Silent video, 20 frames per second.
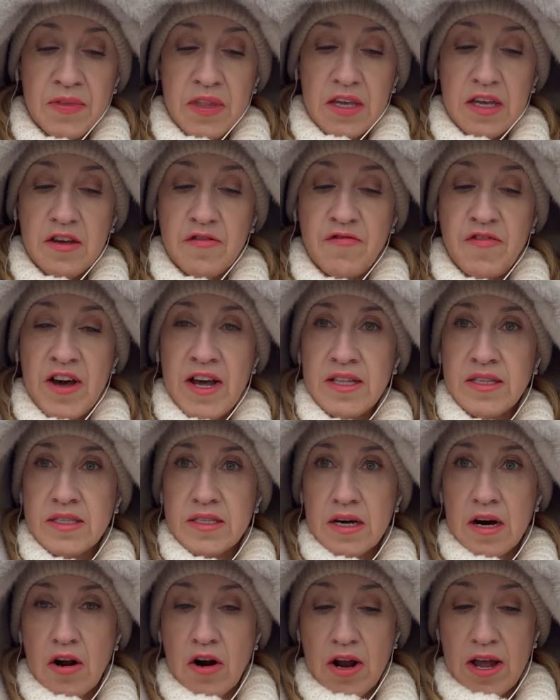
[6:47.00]
events
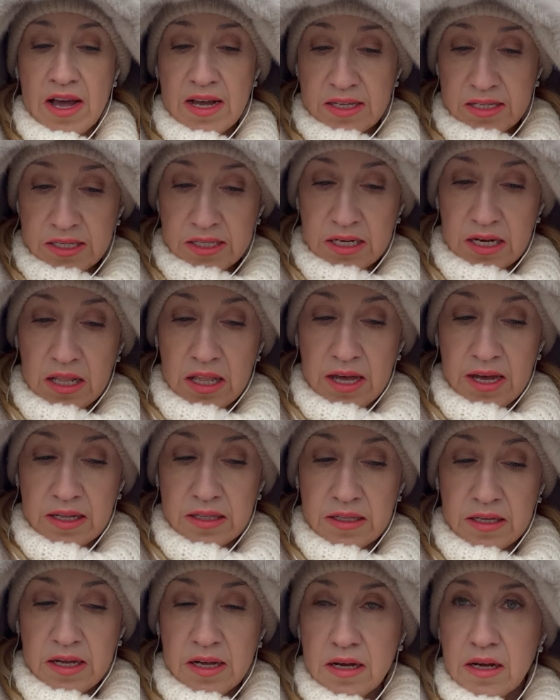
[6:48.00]
are
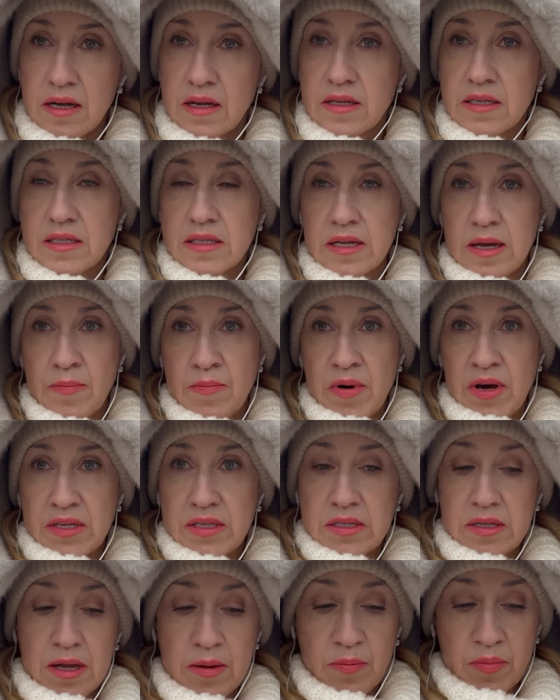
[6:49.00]
escalating step by
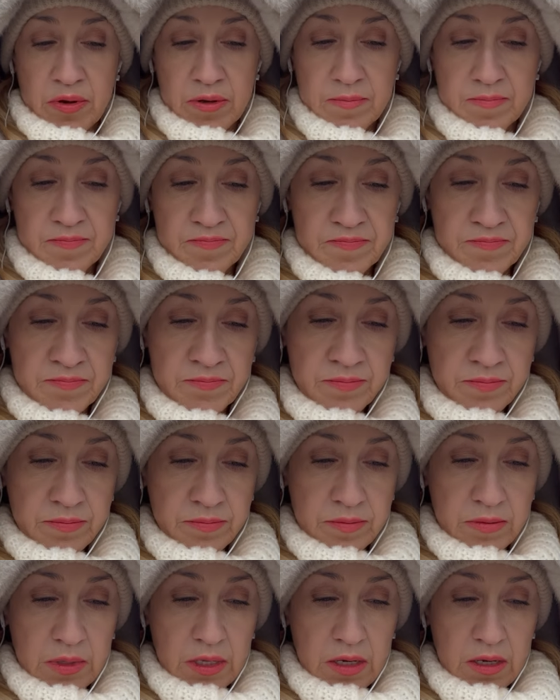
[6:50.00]
step.
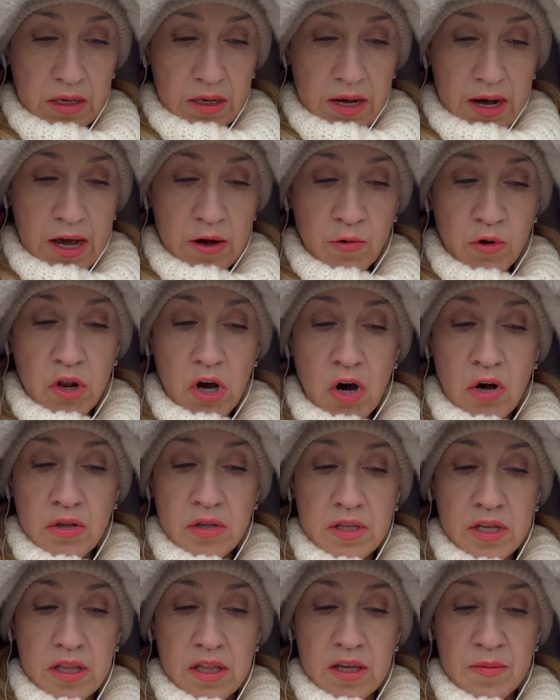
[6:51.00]
I will
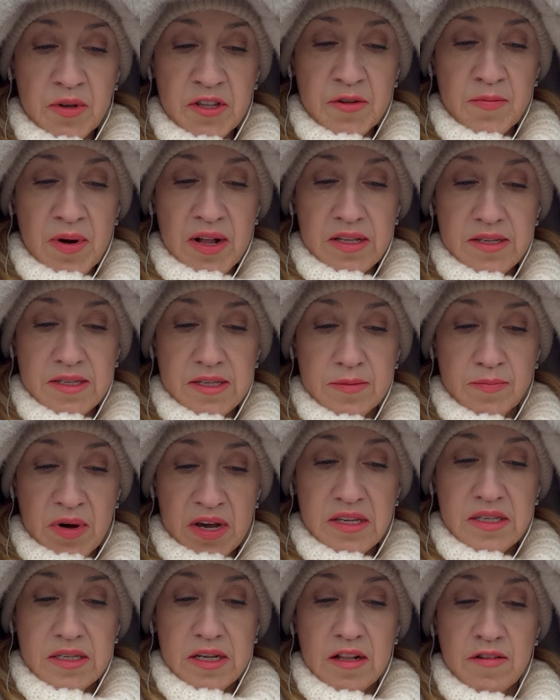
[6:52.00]
only limit
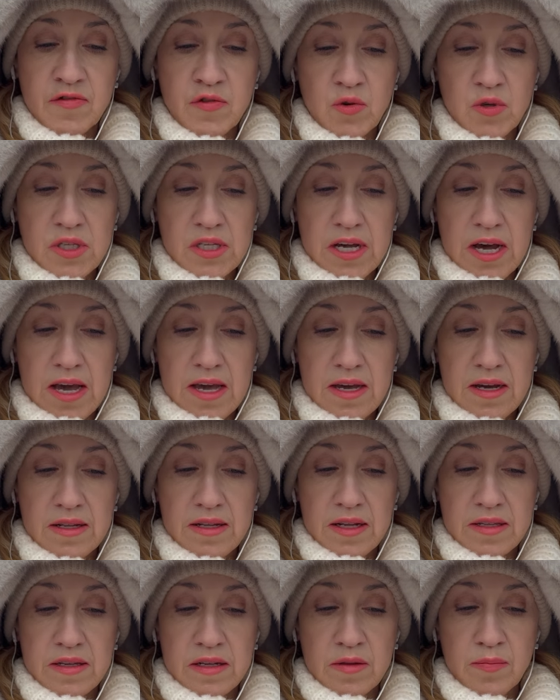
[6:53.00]
myself to saying
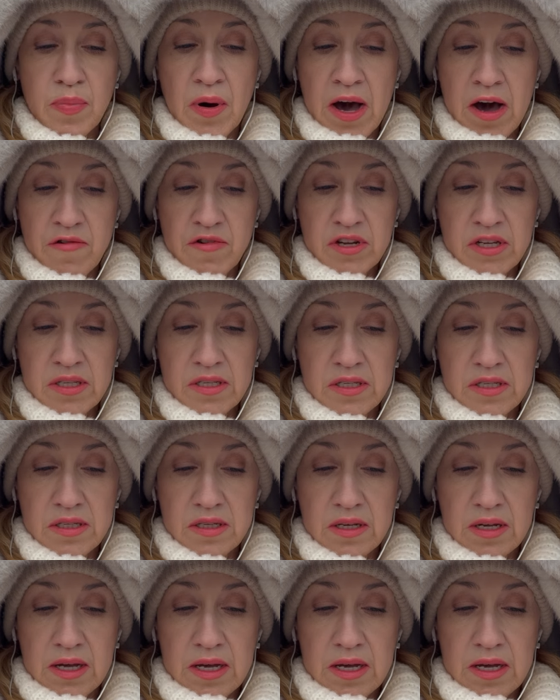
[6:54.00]
that in Paris,